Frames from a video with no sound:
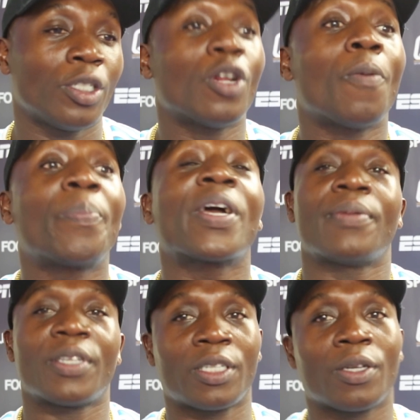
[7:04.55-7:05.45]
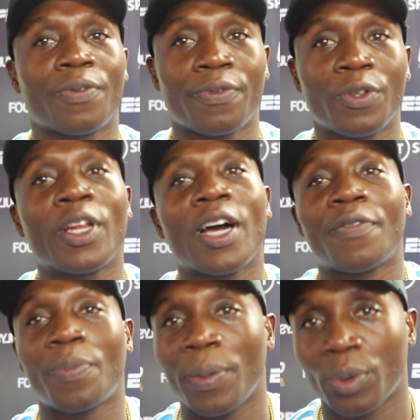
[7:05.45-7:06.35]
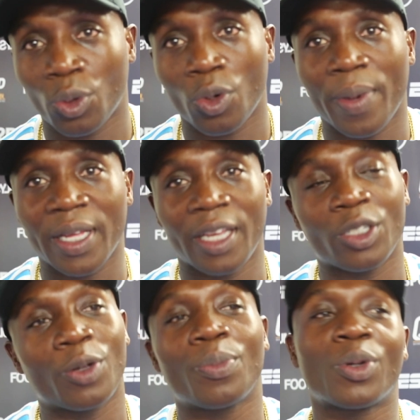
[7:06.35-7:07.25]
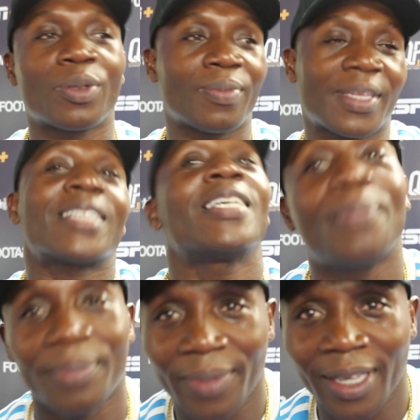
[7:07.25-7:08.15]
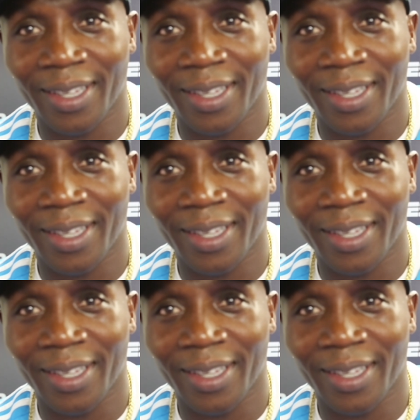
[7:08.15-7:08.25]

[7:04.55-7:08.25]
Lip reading: you don't big up yourself, you let other people talk about your history. Mm-hmm. But that's him.